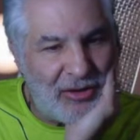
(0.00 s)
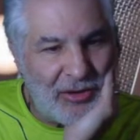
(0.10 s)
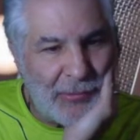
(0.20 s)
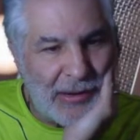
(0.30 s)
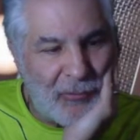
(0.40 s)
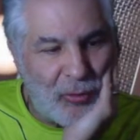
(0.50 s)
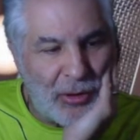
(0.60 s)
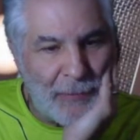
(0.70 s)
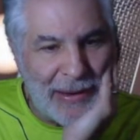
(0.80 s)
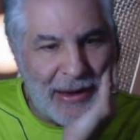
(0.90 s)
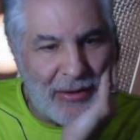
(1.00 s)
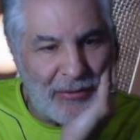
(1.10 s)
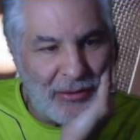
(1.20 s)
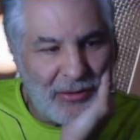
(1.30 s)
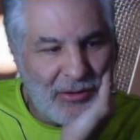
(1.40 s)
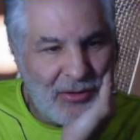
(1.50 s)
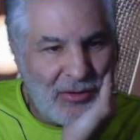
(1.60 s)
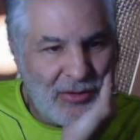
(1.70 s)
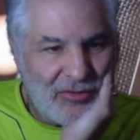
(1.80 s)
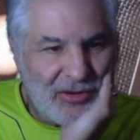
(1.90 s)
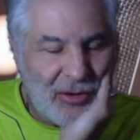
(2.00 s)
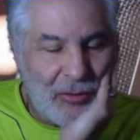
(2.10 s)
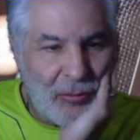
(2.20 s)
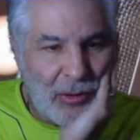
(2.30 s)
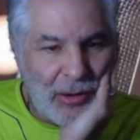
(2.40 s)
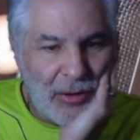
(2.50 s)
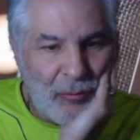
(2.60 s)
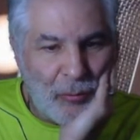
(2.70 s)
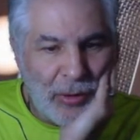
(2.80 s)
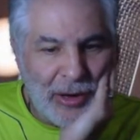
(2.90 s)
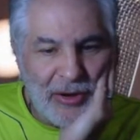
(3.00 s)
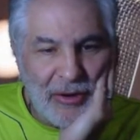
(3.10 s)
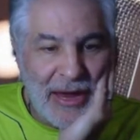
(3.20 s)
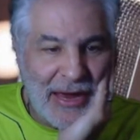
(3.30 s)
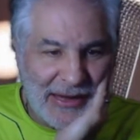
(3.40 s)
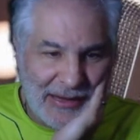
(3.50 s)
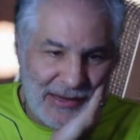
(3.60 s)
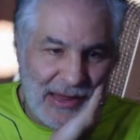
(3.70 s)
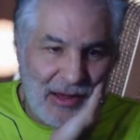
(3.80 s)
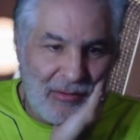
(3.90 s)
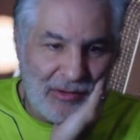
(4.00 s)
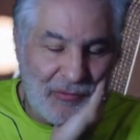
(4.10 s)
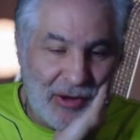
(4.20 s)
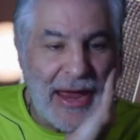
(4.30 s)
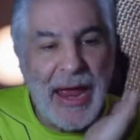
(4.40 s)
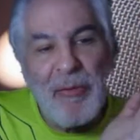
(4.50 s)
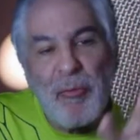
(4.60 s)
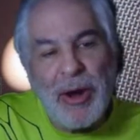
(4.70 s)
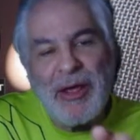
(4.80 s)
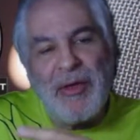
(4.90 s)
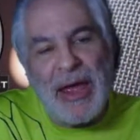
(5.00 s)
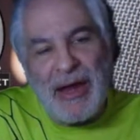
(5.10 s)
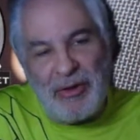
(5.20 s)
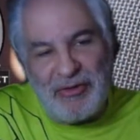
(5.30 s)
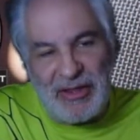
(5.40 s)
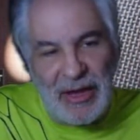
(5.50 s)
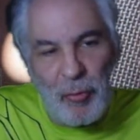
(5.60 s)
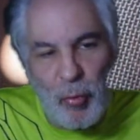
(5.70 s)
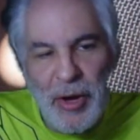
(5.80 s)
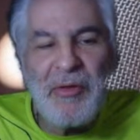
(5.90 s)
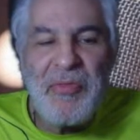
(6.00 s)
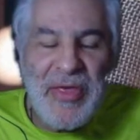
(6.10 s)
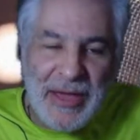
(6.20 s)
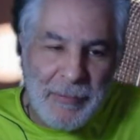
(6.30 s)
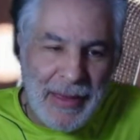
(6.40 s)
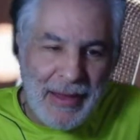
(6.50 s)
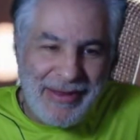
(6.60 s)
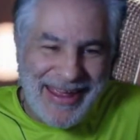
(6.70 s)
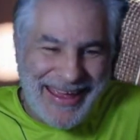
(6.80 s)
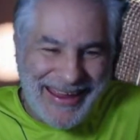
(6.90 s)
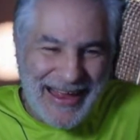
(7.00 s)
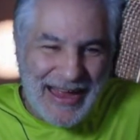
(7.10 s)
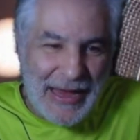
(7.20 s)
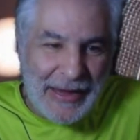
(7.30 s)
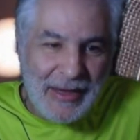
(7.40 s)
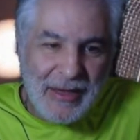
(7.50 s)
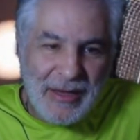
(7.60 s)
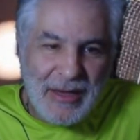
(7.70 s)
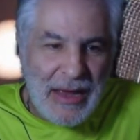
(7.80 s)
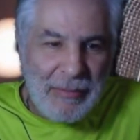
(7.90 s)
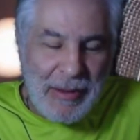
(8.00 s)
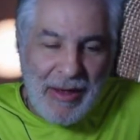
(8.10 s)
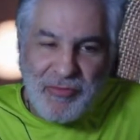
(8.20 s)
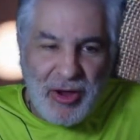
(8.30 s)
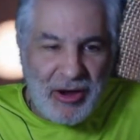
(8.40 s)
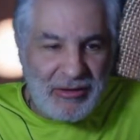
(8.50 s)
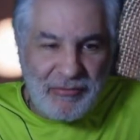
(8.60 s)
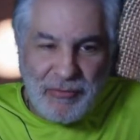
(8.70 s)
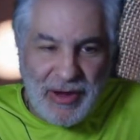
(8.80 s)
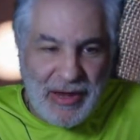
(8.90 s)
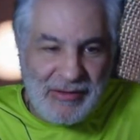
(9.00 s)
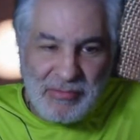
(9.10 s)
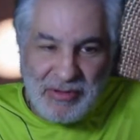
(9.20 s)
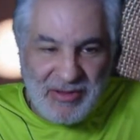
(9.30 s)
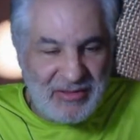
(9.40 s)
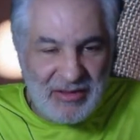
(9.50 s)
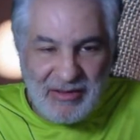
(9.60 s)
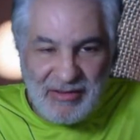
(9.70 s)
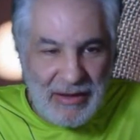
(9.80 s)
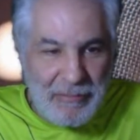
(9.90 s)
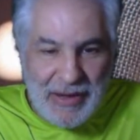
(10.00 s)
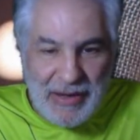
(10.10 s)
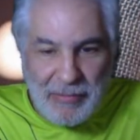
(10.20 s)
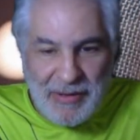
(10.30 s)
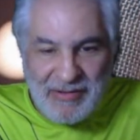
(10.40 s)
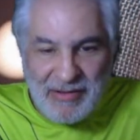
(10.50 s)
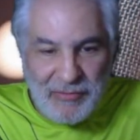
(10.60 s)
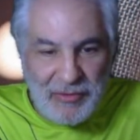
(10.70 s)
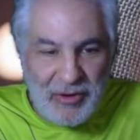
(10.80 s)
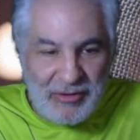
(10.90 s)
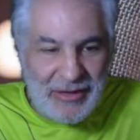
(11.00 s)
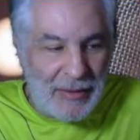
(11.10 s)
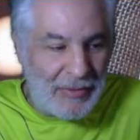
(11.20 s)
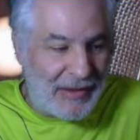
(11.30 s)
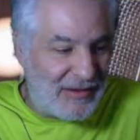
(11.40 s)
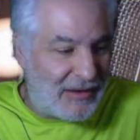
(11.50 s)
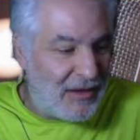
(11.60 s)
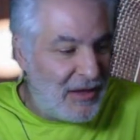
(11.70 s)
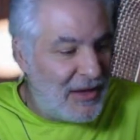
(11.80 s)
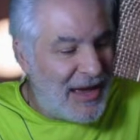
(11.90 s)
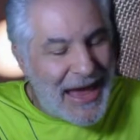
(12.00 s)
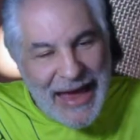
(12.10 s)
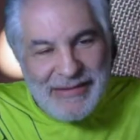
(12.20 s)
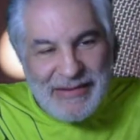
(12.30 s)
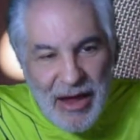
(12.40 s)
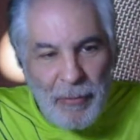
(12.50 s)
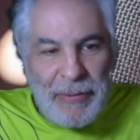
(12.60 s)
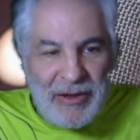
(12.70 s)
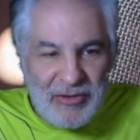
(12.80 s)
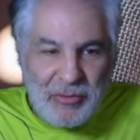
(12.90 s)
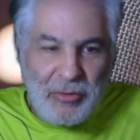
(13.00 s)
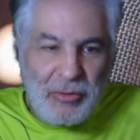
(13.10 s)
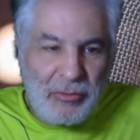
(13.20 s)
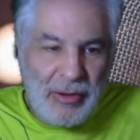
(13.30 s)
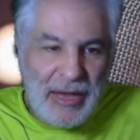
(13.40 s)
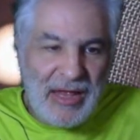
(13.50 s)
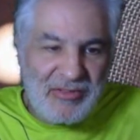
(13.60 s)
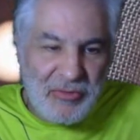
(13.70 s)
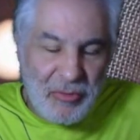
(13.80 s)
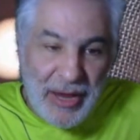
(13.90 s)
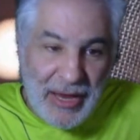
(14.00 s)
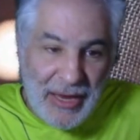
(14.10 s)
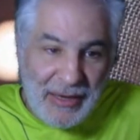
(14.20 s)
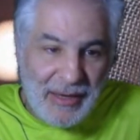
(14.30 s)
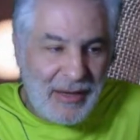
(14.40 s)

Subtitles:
a little bit more about where you're headed now, as far and here's the thing. What do you think about AI? I mean, I've talked to friends, musicians that have been in the business for a long time. They said, it's a helping tool. It's great.